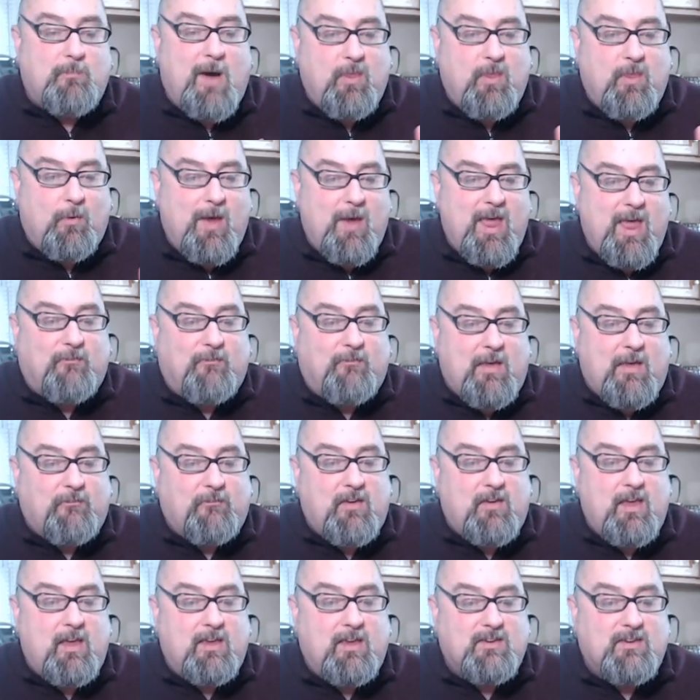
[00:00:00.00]
the way,
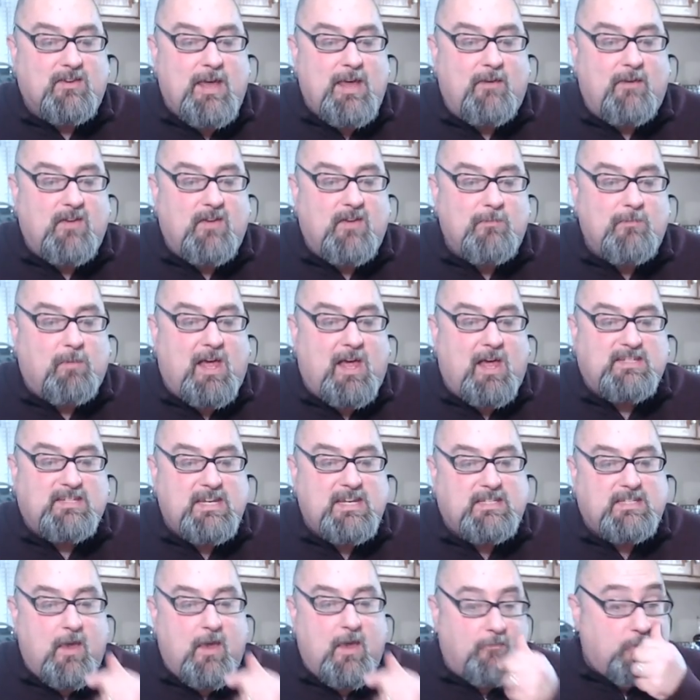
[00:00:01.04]
Seven
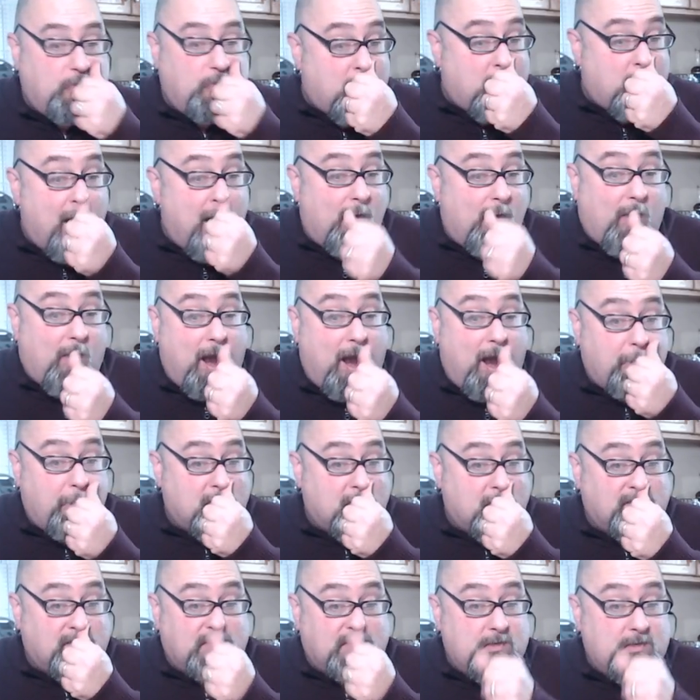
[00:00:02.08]
Blessings, have you caught
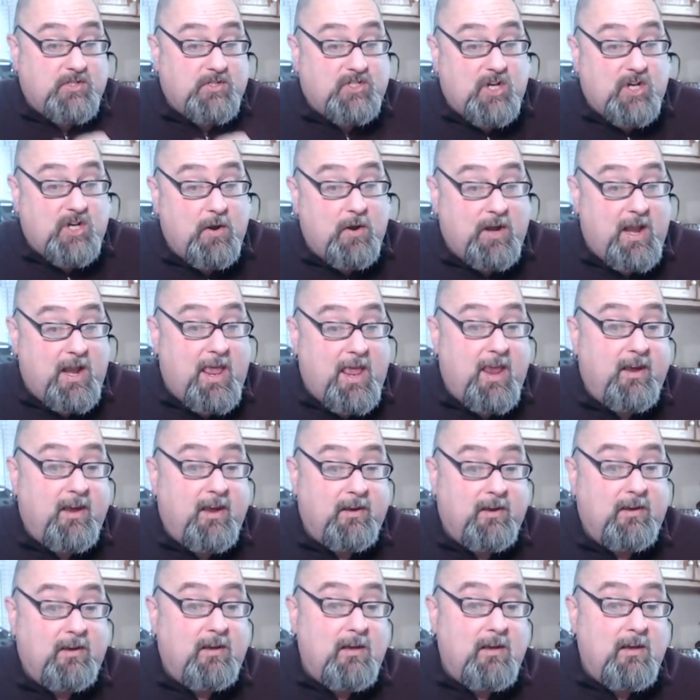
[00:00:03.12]
Robert's new show today?
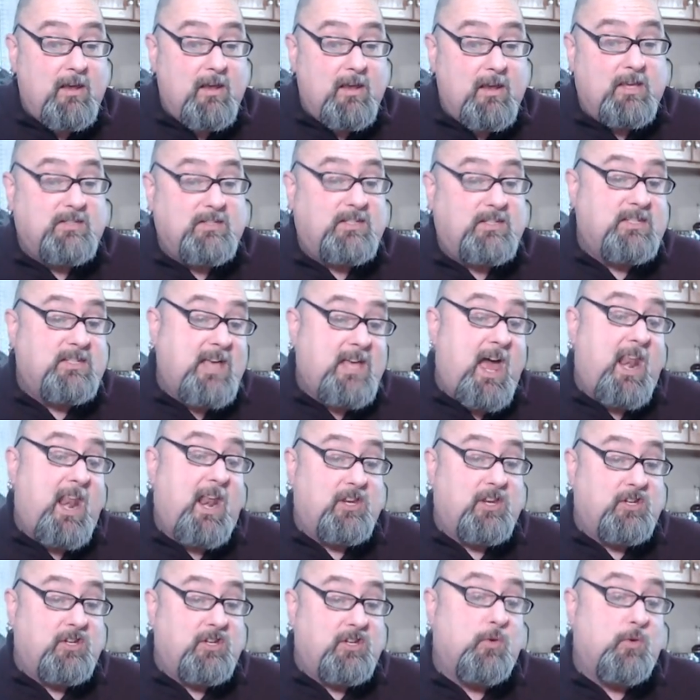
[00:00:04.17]
Because he's got
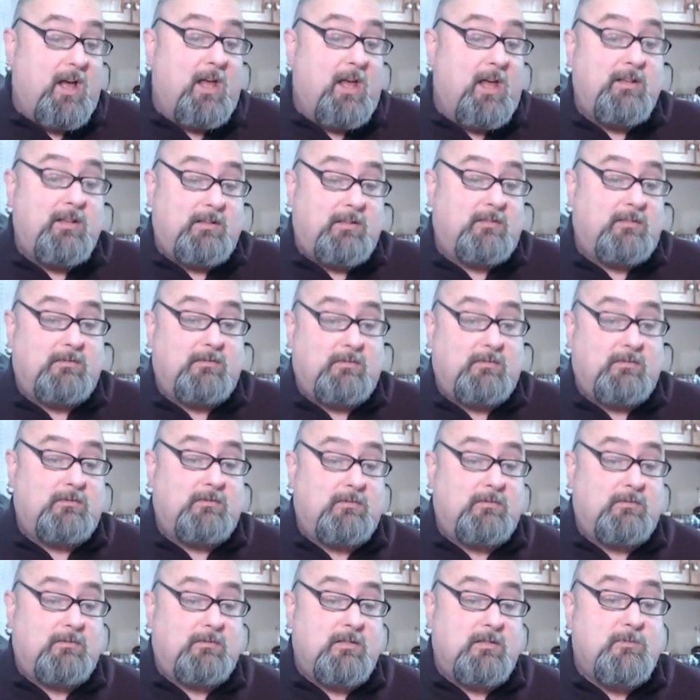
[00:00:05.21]
a new one.
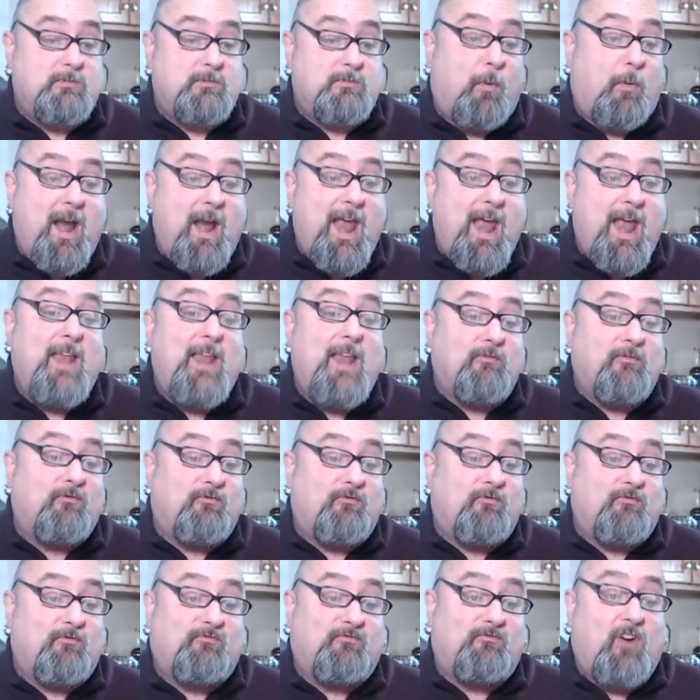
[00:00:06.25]
Brand
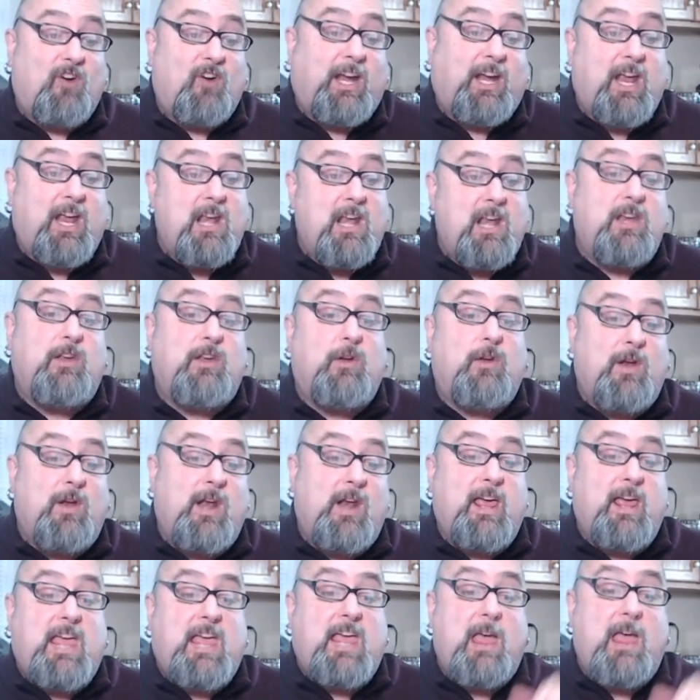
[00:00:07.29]
freaking new, and
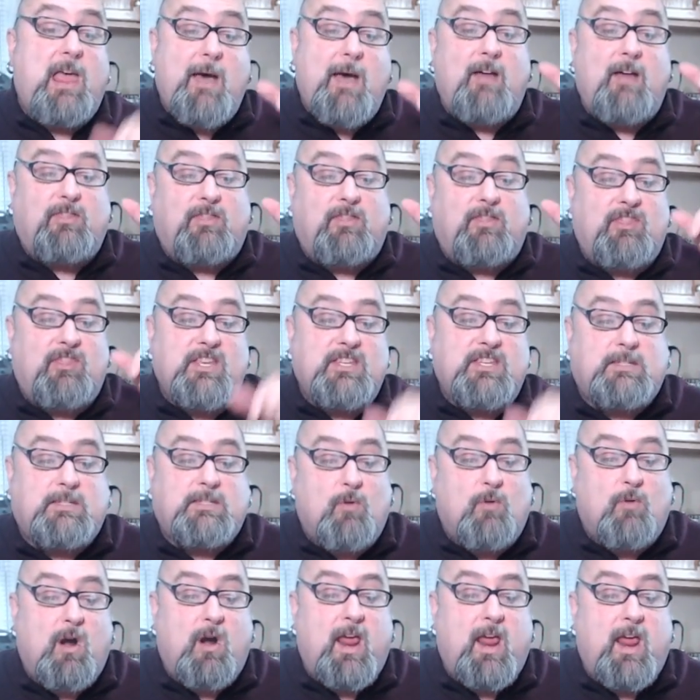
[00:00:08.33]
it came out this
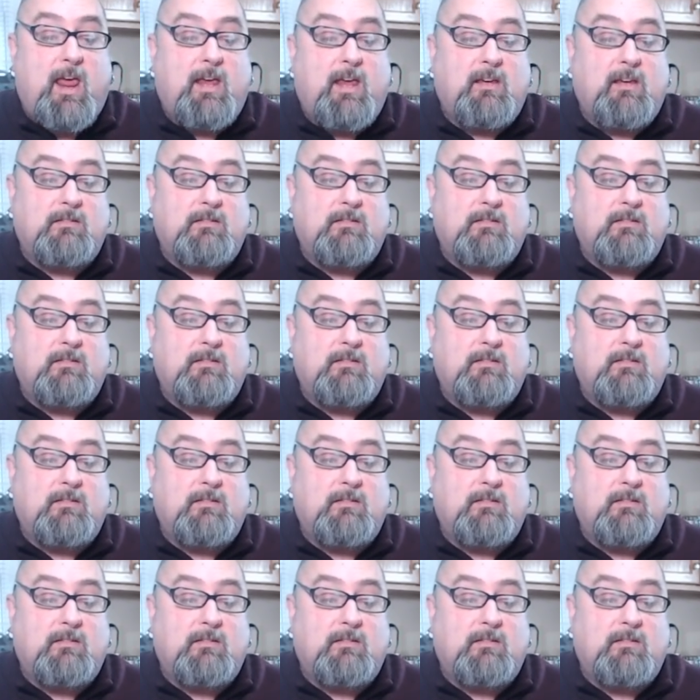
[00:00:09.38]
morning.